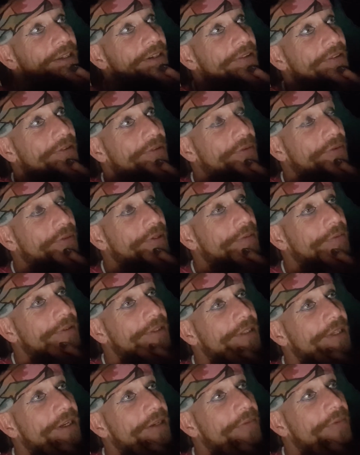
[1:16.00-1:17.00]
And I thought it
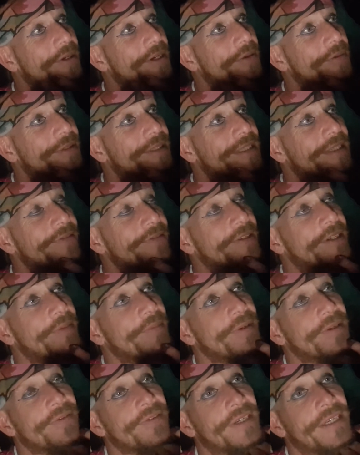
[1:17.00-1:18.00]
was like, well, I was giving a
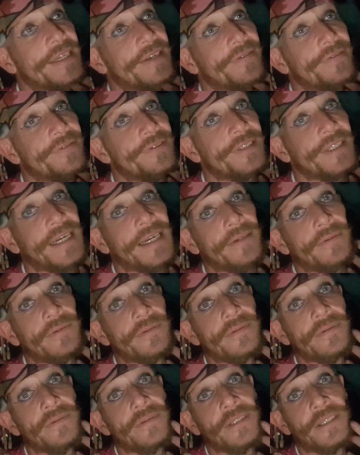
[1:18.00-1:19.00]
bit of a gift
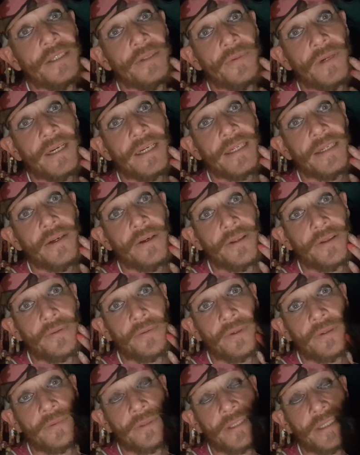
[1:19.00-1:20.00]
out, in a way. I
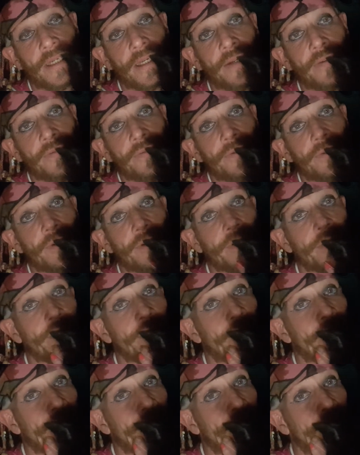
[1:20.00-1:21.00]
thought it was a gift.
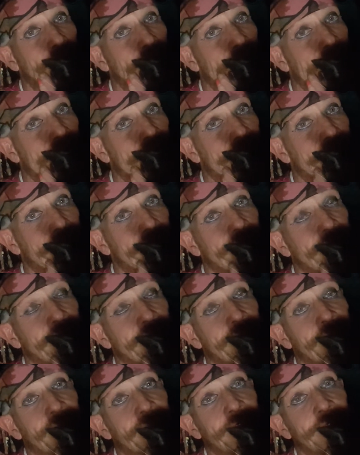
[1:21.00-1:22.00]
And that sounds really
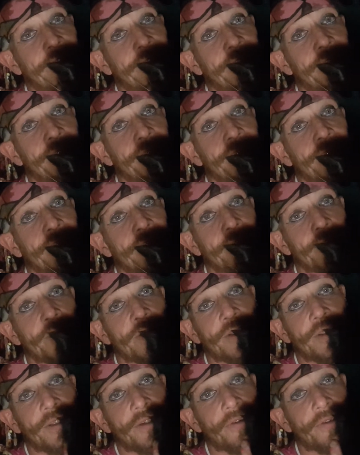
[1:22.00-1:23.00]
conceited, doesn't it? But
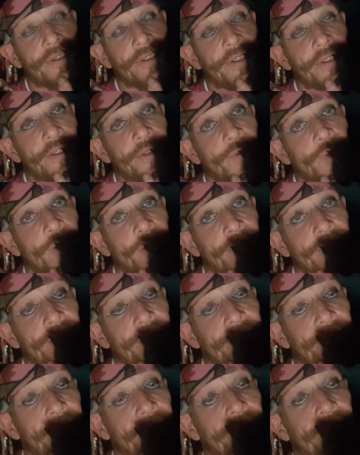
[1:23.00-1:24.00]
it's not. It's just something I've
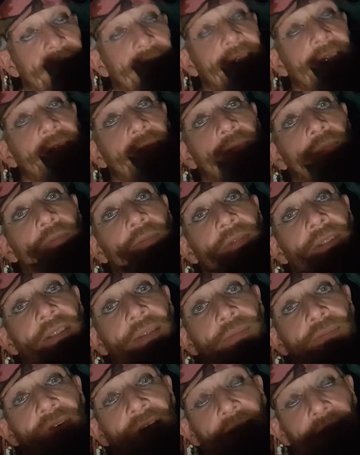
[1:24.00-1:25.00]
discovered, and
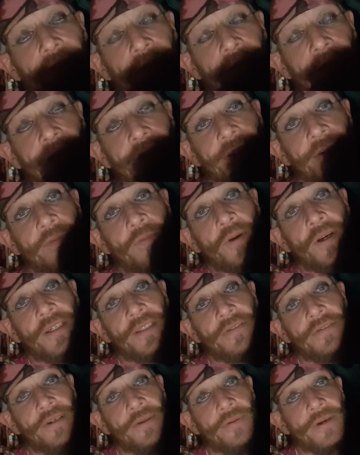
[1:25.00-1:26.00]
it's brilliant, and it
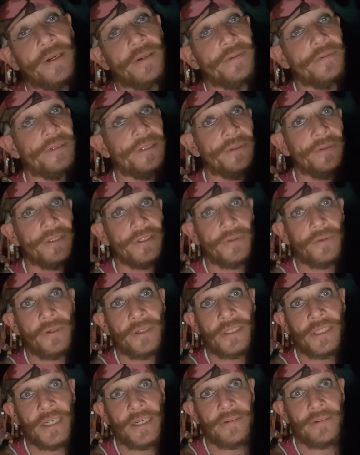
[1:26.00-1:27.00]
works really well. So I thought
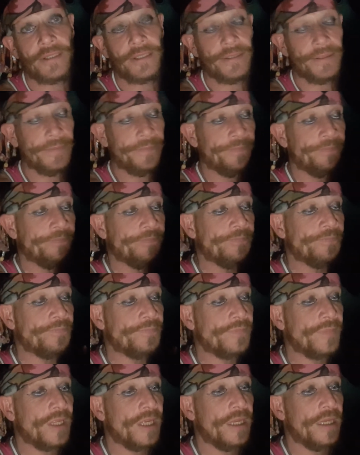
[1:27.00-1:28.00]
I'd share it.
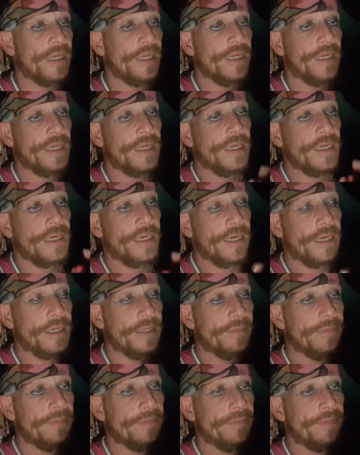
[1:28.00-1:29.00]

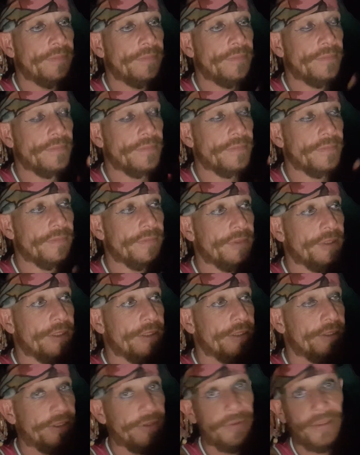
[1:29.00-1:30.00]

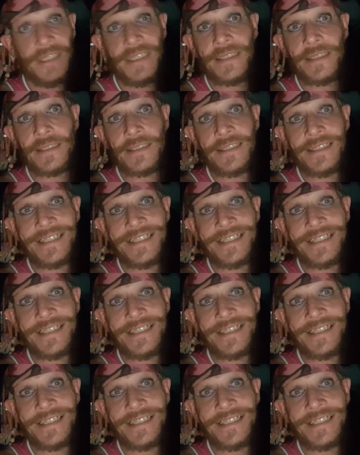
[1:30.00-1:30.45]
So I did.